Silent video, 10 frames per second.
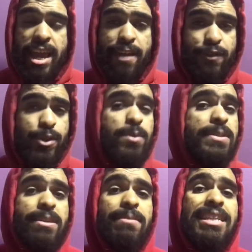If you're doing
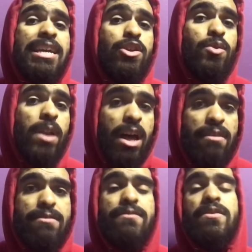something that you
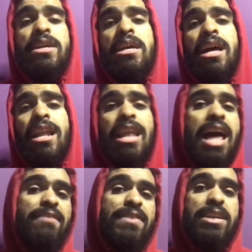love, a
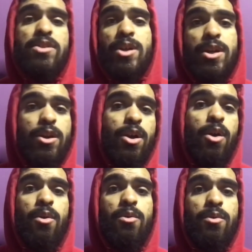lot of things are going to
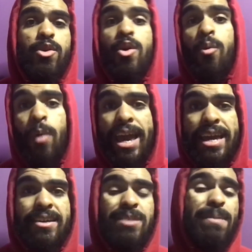go your way,
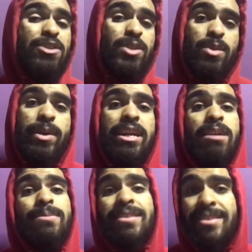especially when it
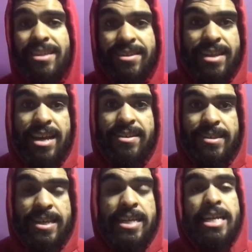comes to
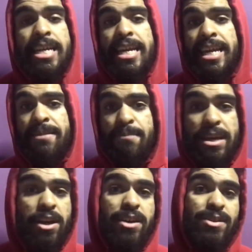success.
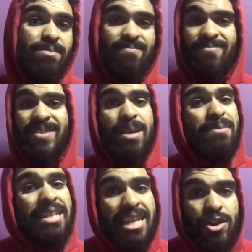Because
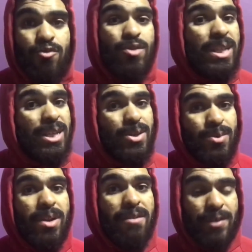something that you really
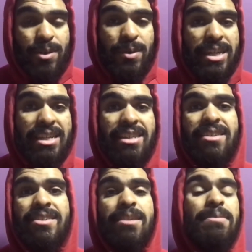do love doing,
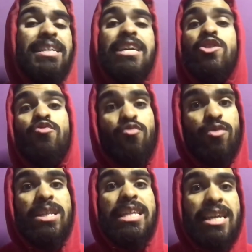something that you
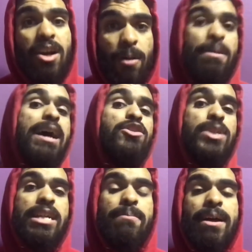really are
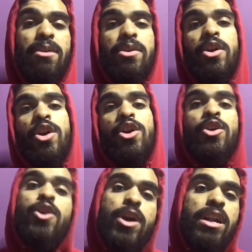passionate about,
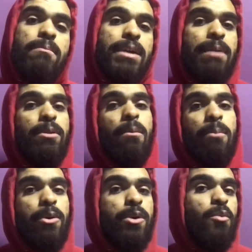you're going to be able to
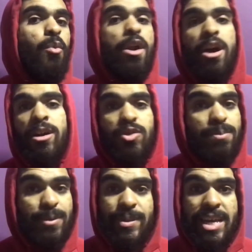put
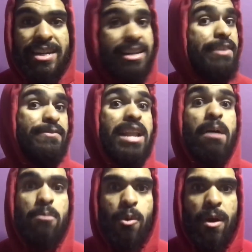100%, if
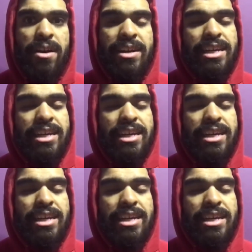not more.